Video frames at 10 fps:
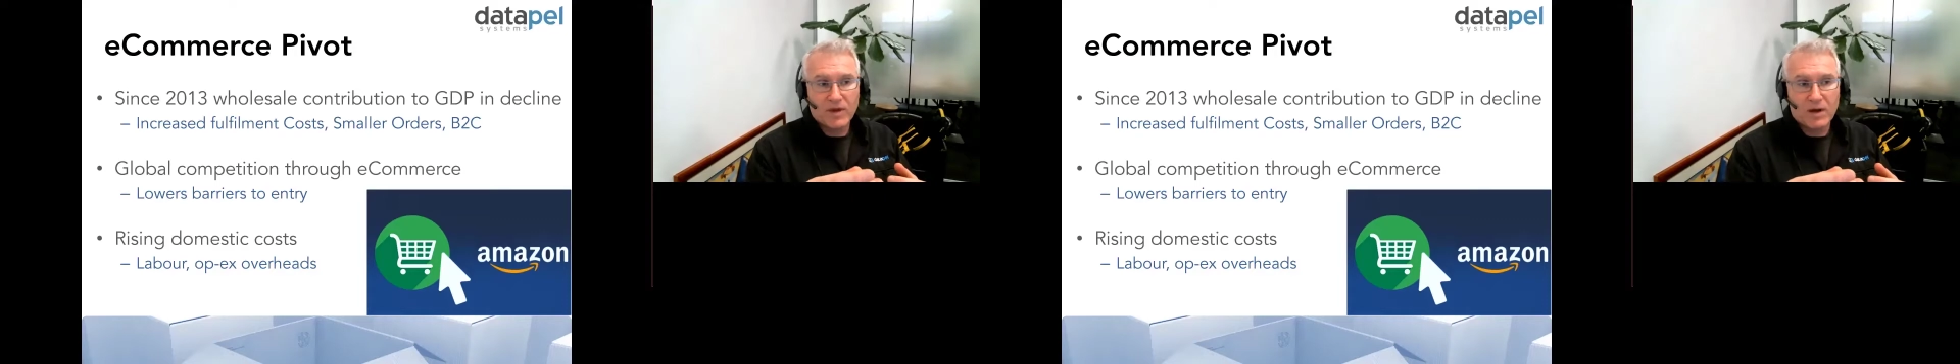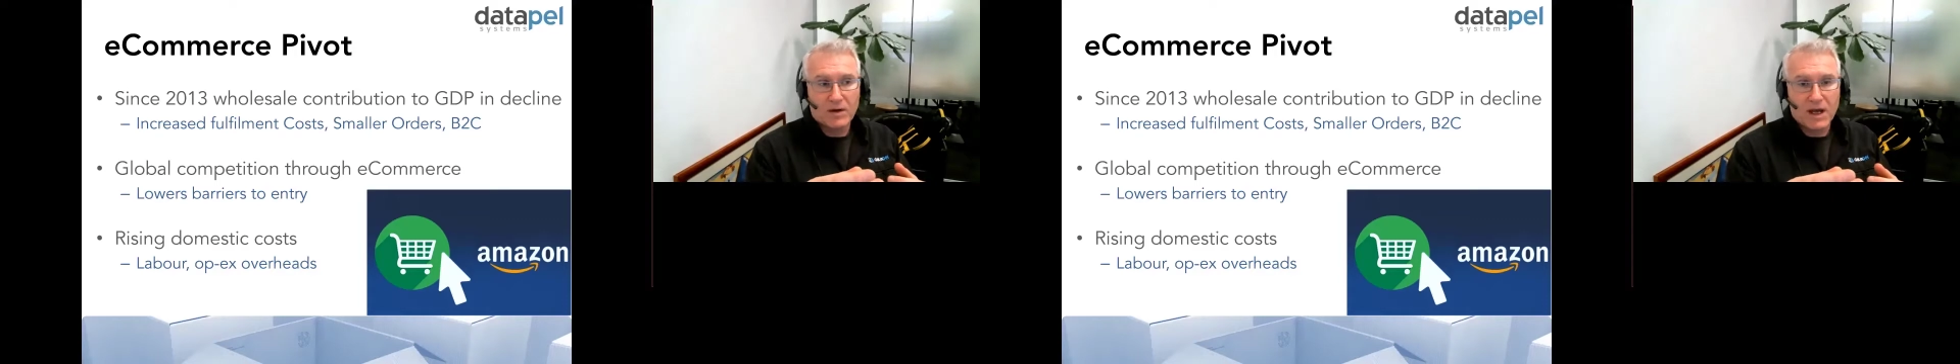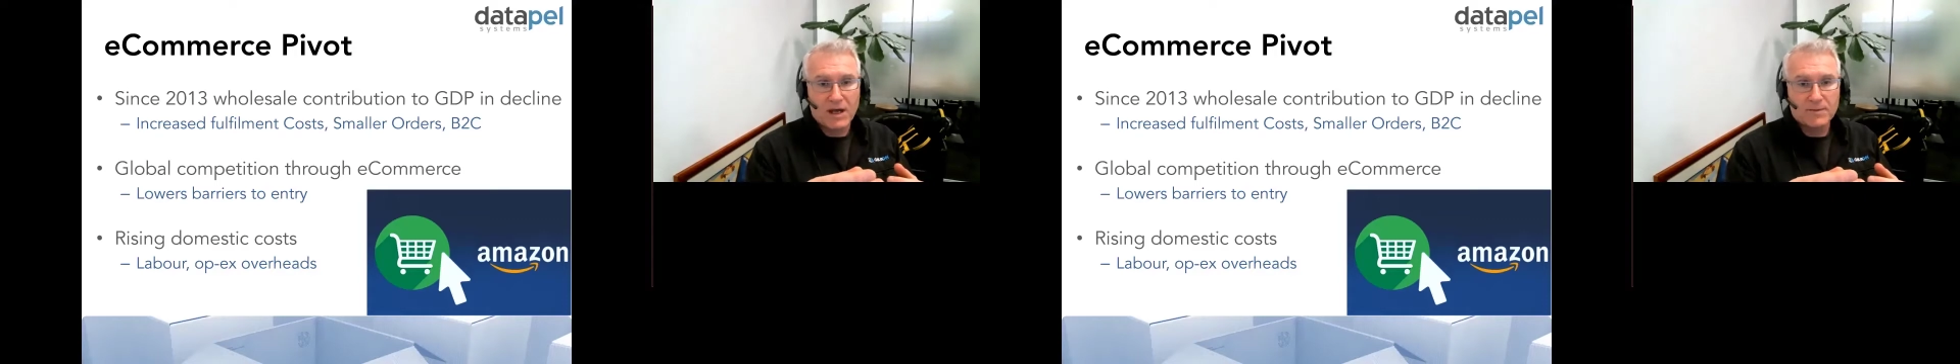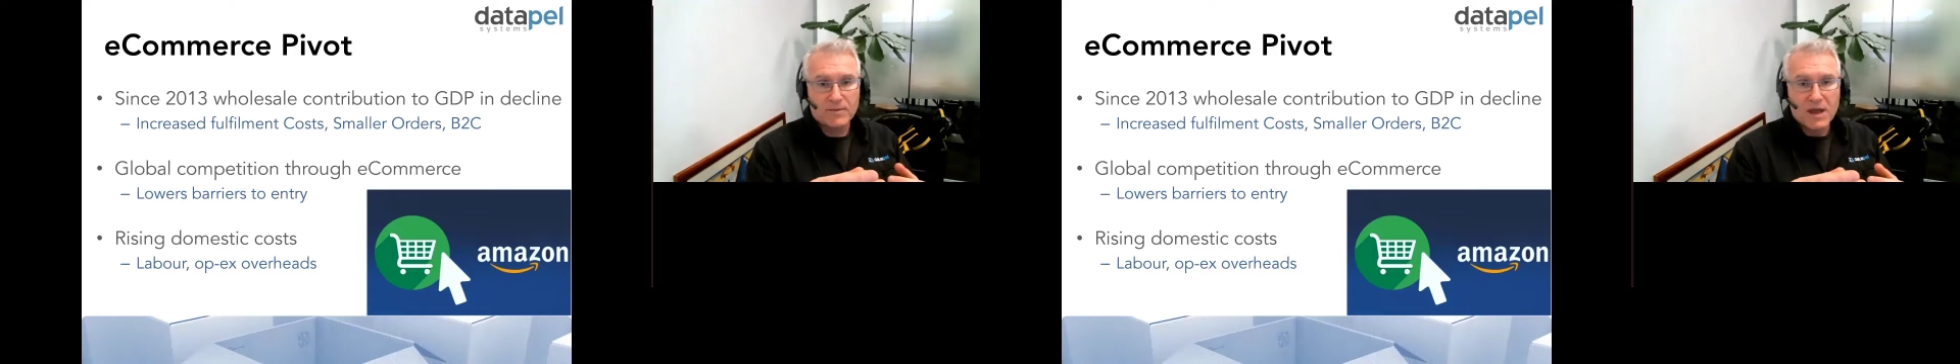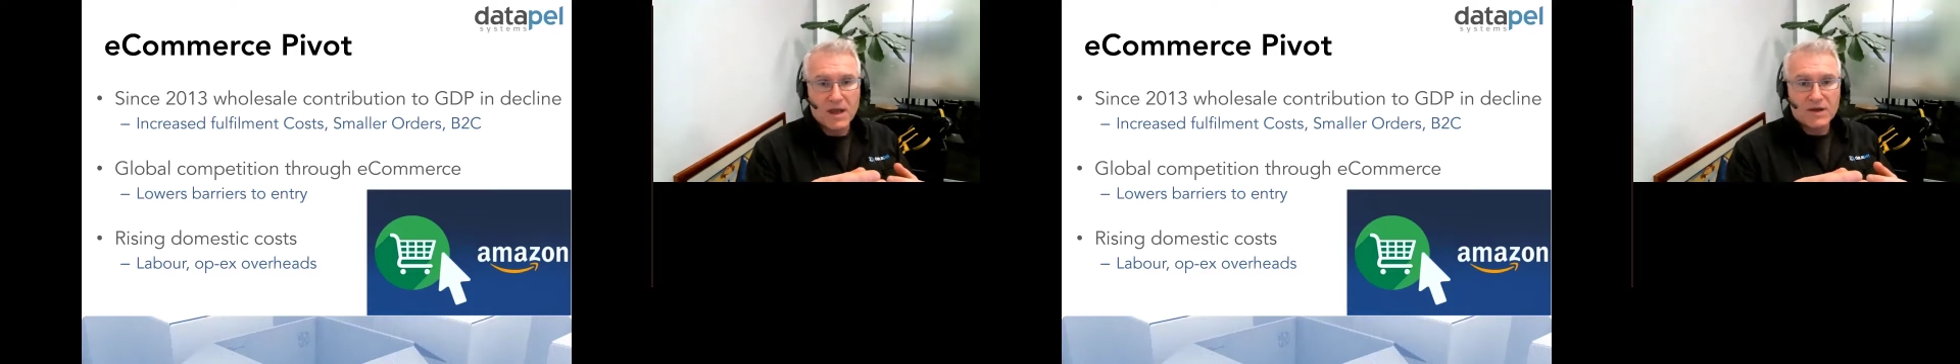Okay,
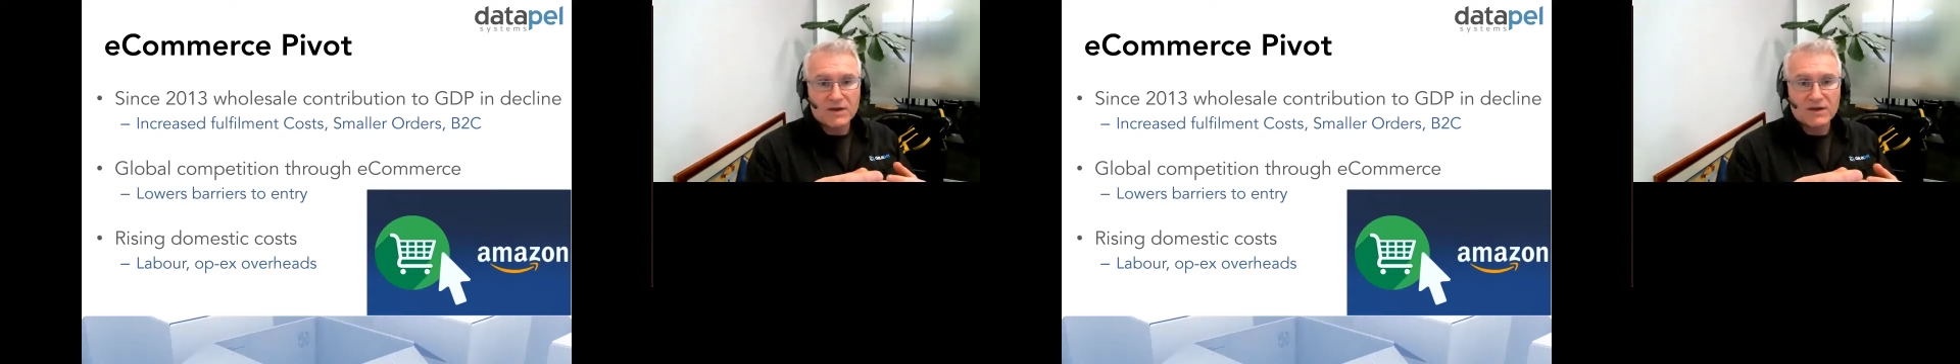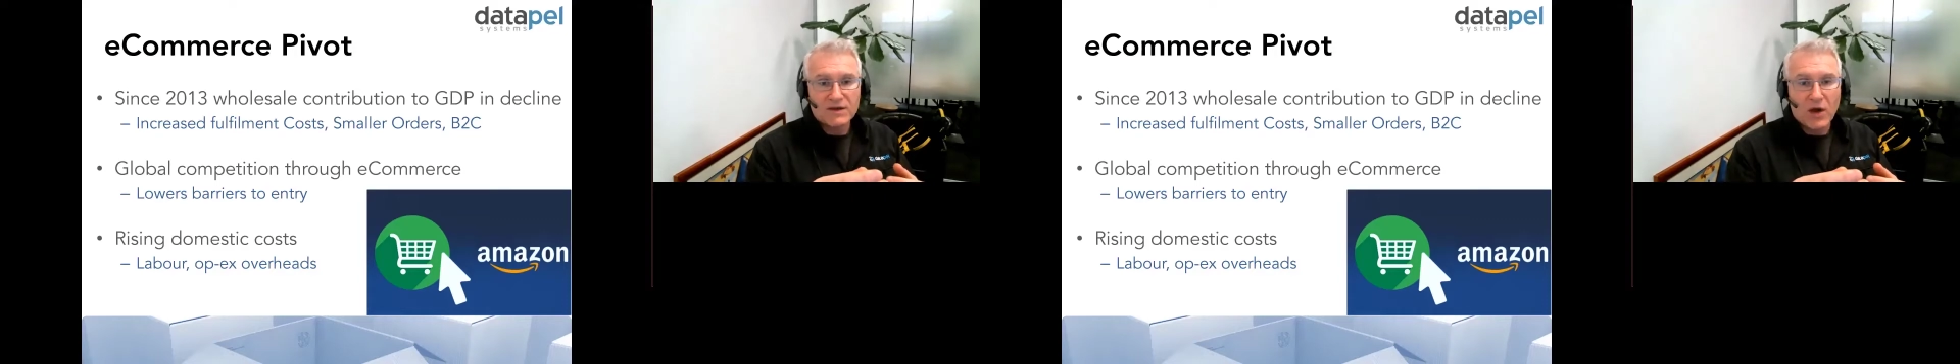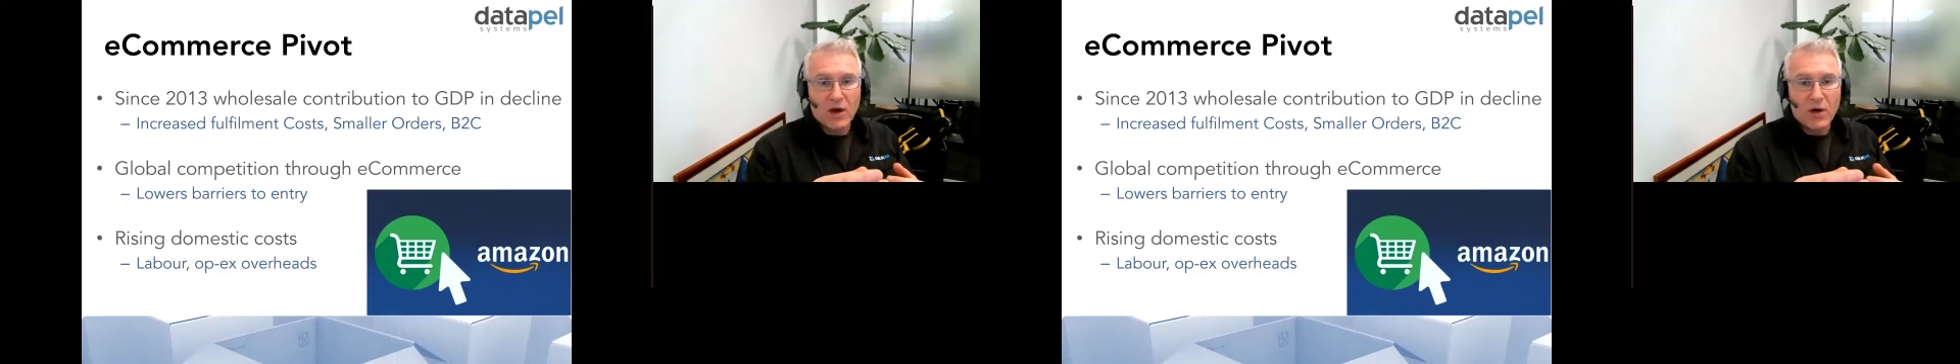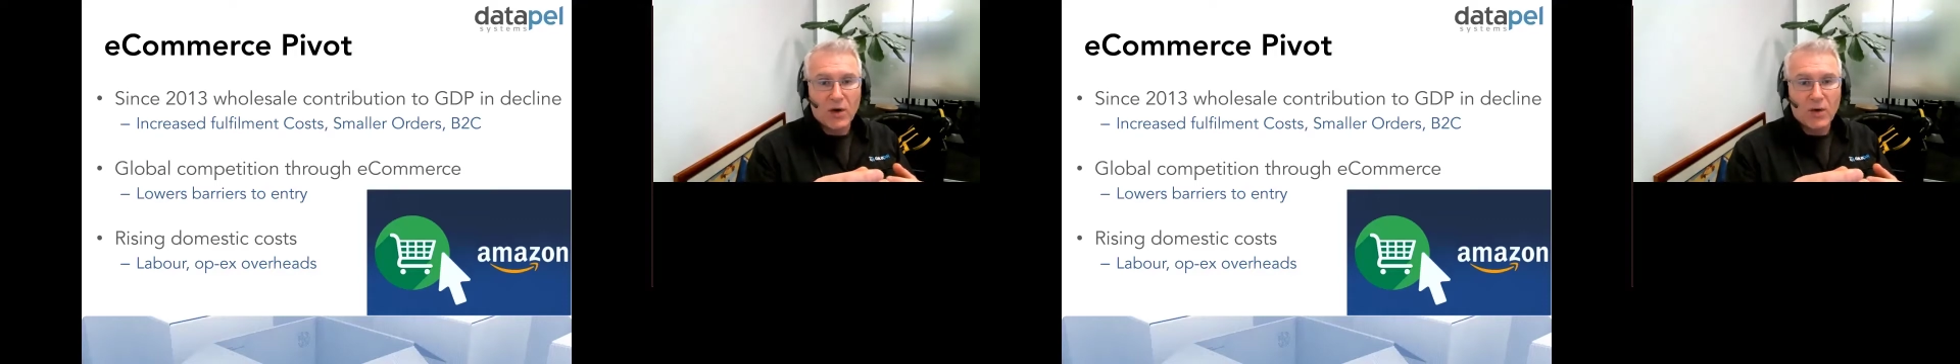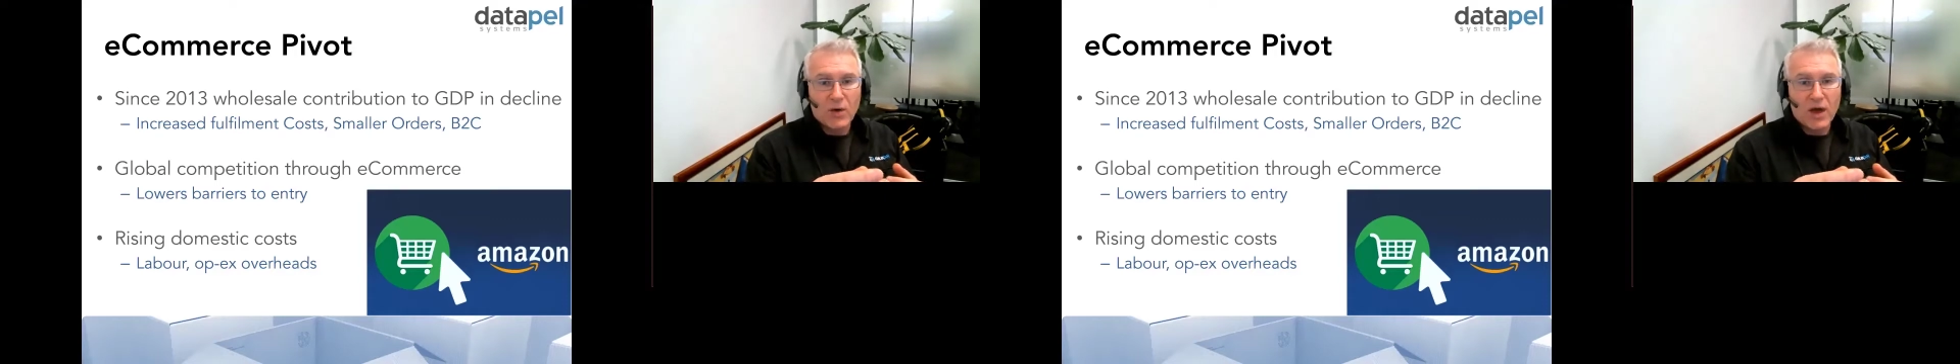
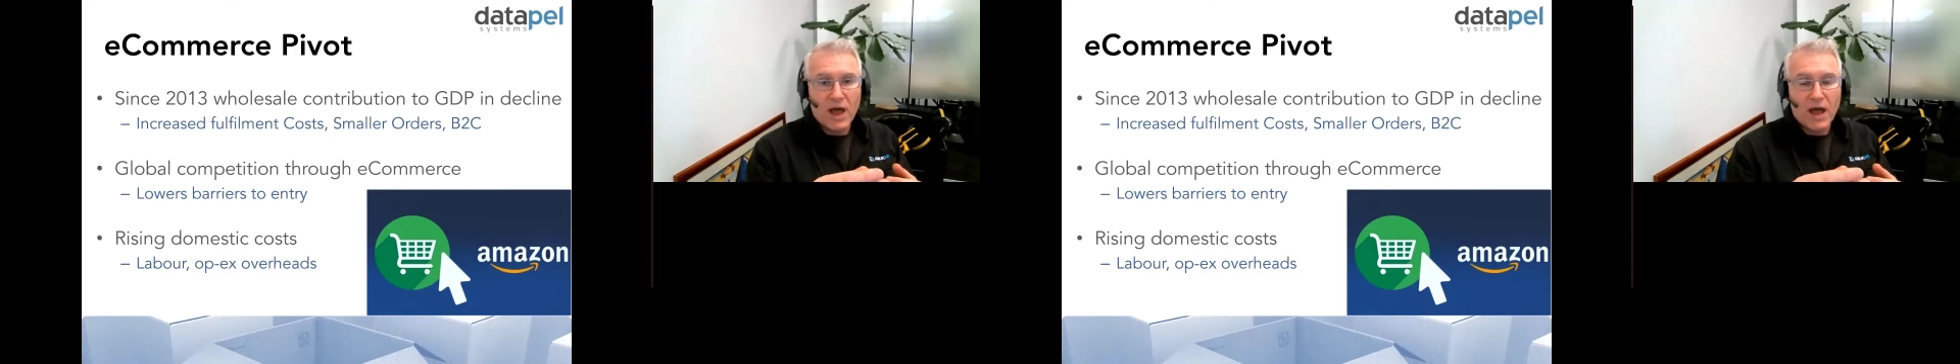so